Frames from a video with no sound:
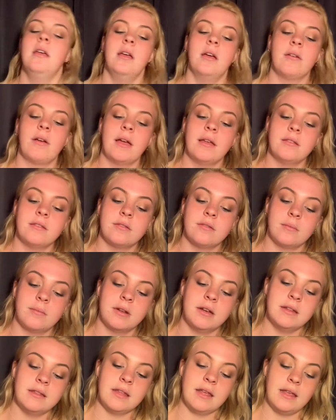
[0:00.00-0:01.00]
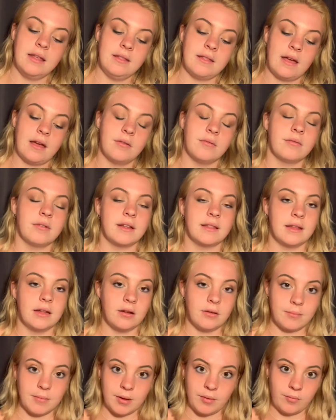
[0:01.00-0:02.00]
Okay, so I'm gonna take that, run
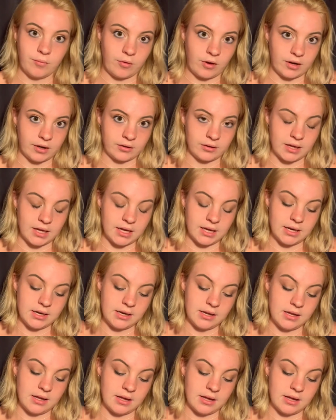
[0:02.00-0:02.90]
that on my waterline.